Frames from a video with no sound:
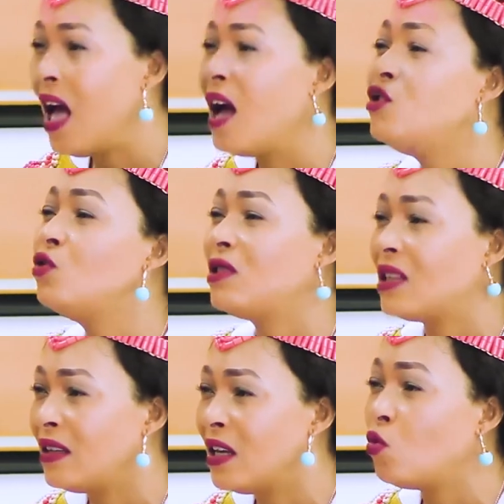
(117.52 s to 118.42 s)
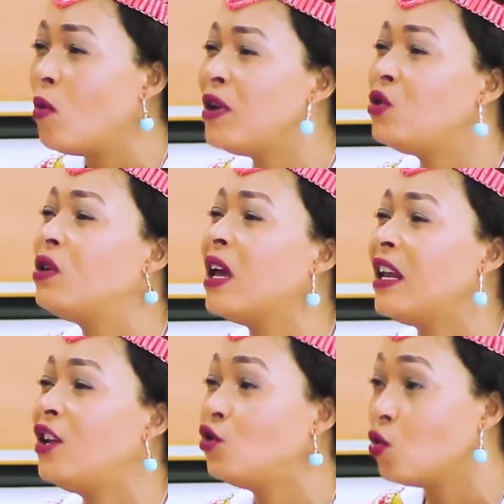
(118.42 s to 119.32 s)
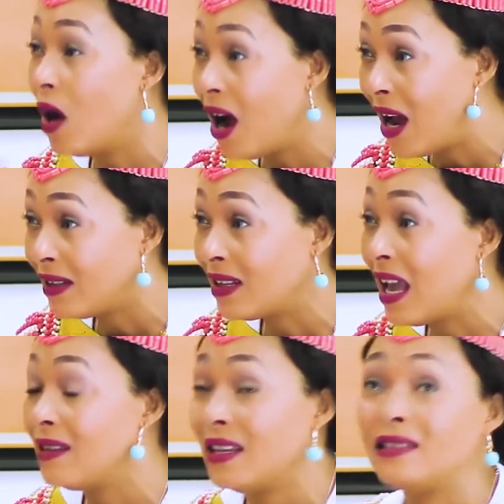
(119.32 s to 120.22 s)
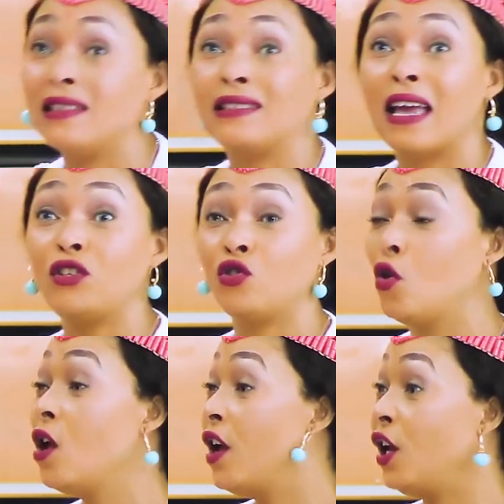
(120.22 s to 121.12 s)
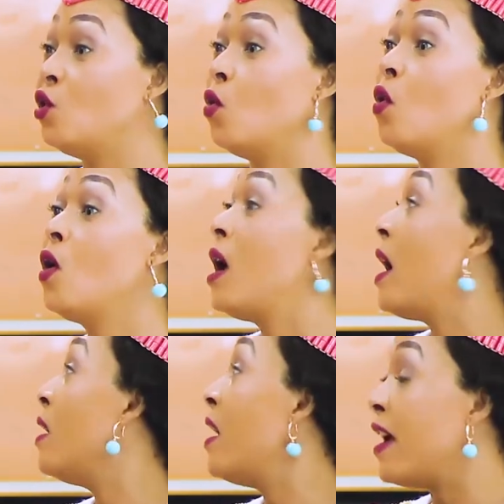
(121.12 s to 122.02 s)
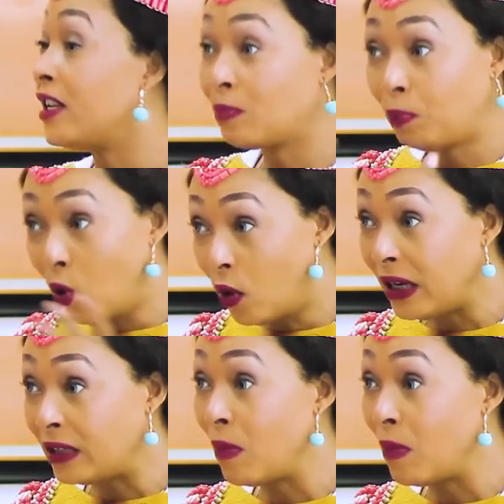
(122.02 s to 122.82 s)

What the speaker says: How you started, what made you get into art and then decide to, you know, explore